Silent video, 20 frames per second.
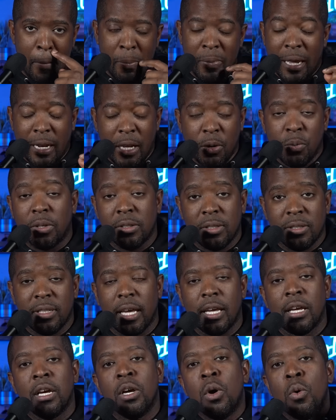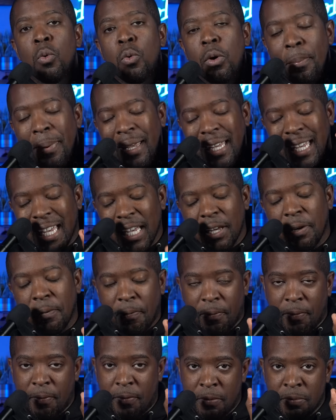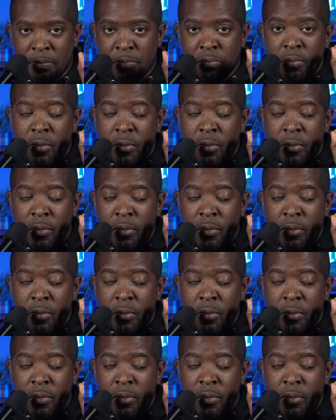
that he would stay, would be if